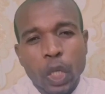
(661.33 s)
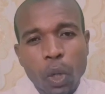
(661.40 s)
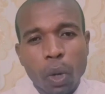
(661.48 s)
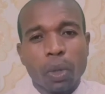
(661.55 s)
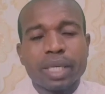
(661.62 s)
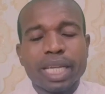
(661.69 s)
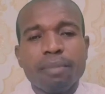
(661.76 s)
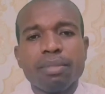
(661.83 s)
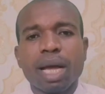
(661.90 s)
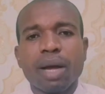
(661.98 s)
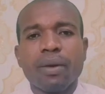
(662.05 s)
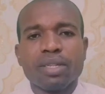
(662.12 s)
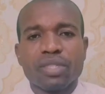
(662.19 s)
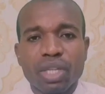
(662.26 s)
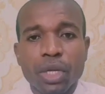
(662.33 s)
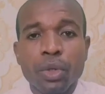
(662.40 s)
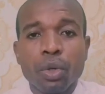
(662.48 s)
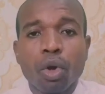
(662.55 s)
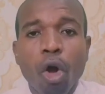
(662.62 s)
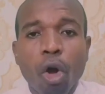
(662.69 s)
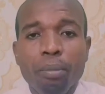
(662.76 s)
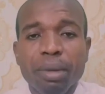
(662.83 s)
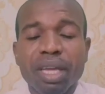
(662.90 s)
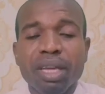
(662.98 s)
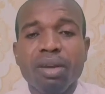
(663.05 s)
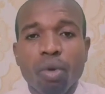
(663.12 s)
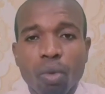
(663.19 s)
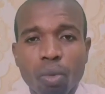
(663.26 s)
Lord came down and said, you call
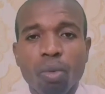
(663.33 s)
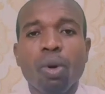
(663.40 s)
me,